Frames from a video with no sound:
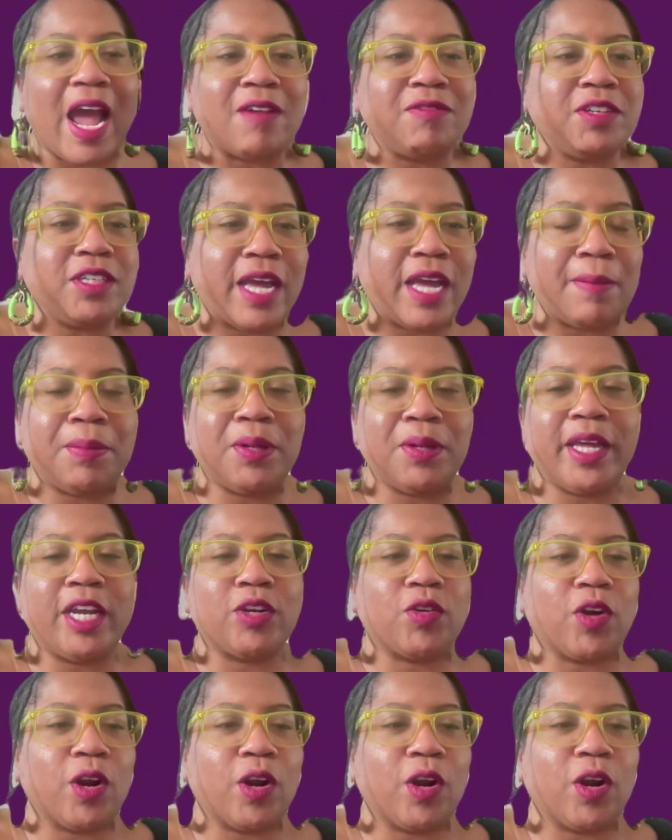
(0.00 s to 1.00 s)
After that
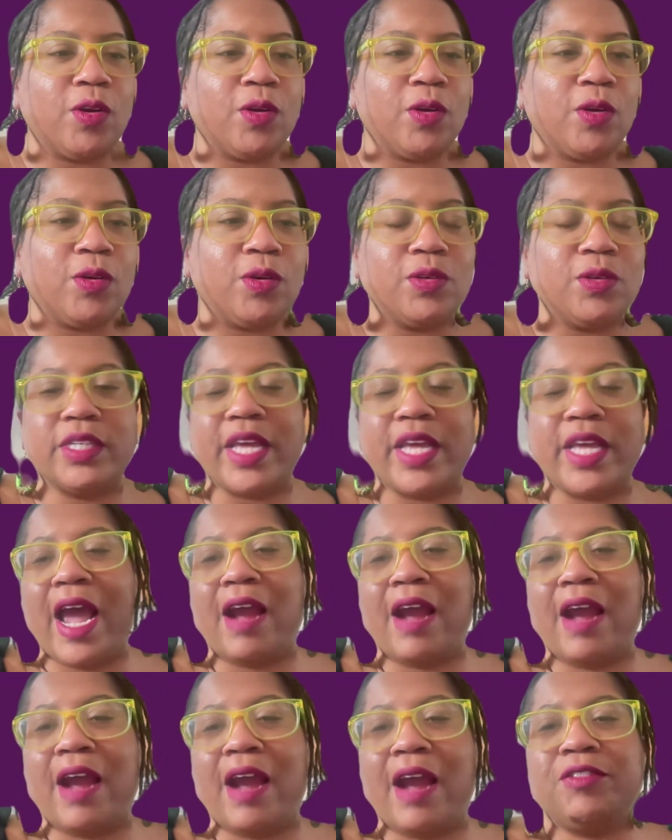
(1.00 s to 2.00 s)
plant grows,
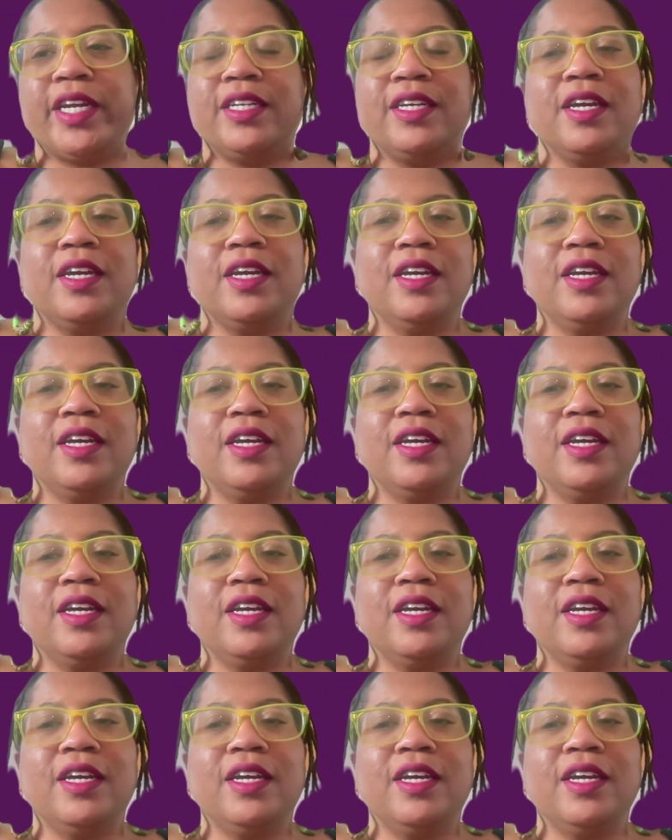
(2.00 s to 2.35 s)
after it,